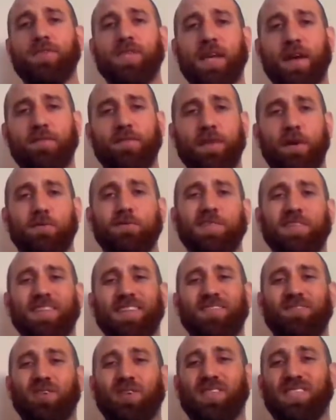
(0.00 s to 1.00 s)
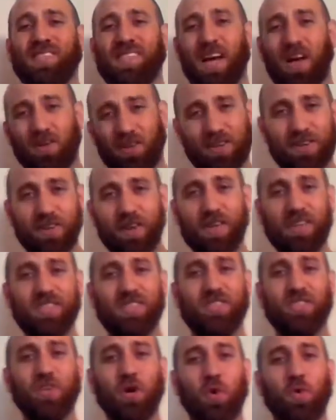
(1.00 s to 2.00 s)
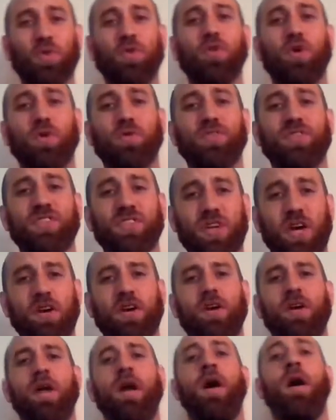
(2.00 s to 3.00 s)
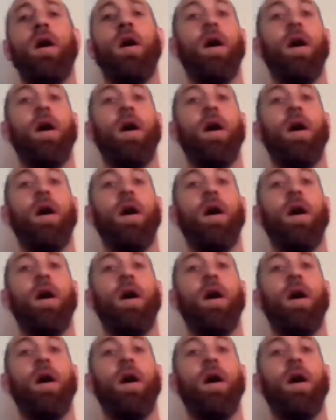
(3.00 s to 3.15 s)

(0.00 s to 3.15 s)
Kevin Owens delivered a solid Stone Cold Stunner.